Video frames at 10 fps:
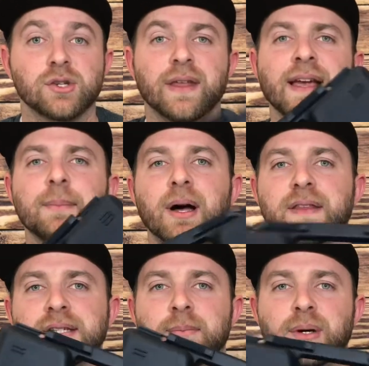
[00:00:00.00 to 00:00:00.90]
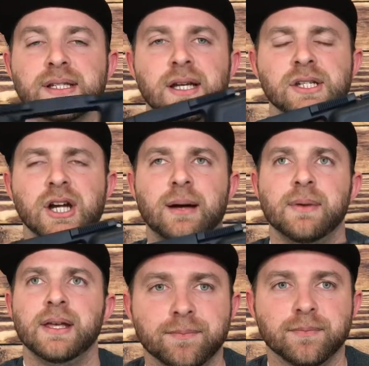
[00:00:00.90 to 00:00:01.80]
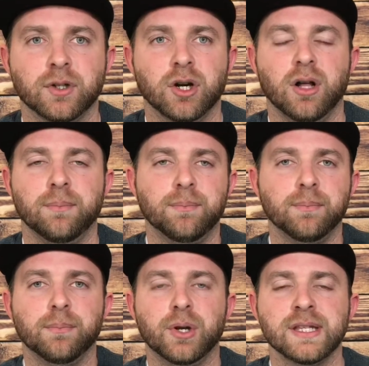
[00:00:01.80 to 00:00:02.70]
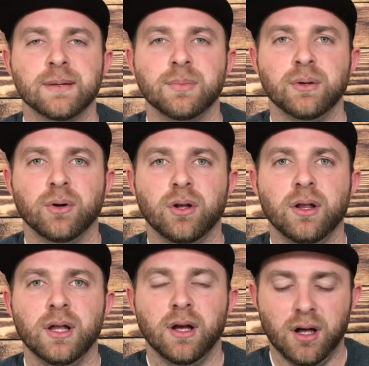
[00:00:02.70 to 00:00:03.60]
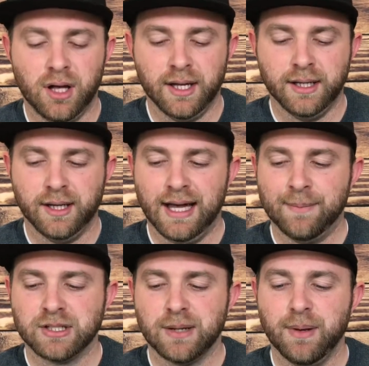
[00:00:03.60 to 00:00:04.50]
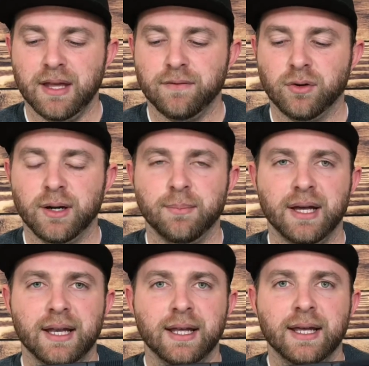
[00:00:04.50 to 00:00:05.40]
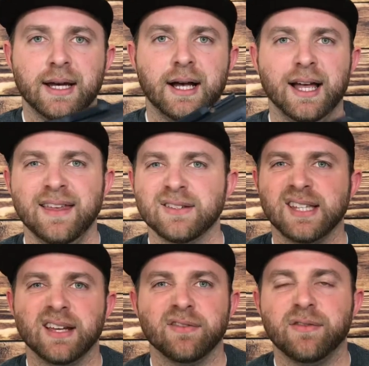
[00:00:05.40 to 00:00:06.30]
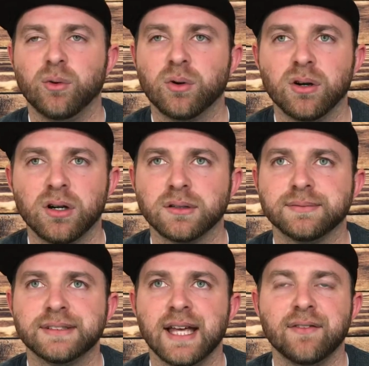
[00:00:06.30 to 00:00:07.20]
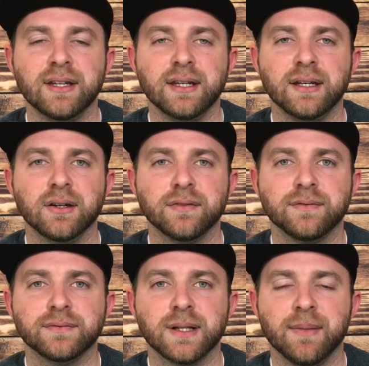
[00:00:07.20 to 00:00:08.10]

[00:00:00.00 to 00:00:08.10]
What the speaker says: So I think I bought this on Bud's Gun Shop, or I'll put in some B-roll on how much I paid for it, but I think it was like $470 or something